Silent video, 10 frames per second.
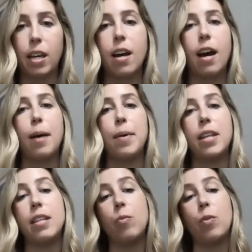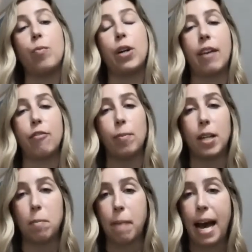and then we'd bring everybody
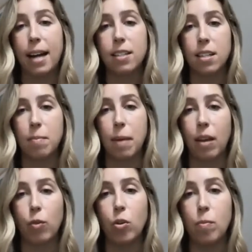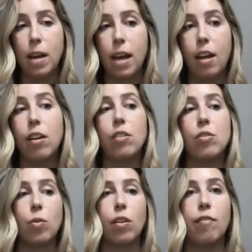back to the main room and
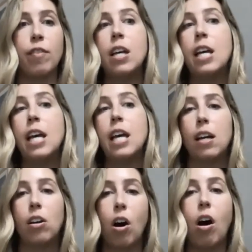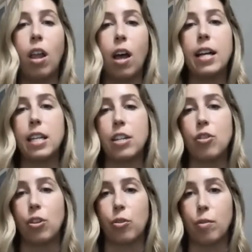sort of call on each of
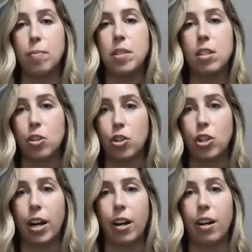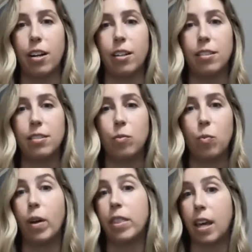the groups to share
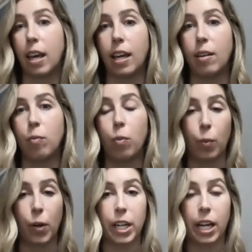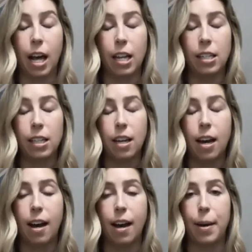what they were working
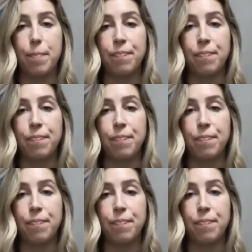on.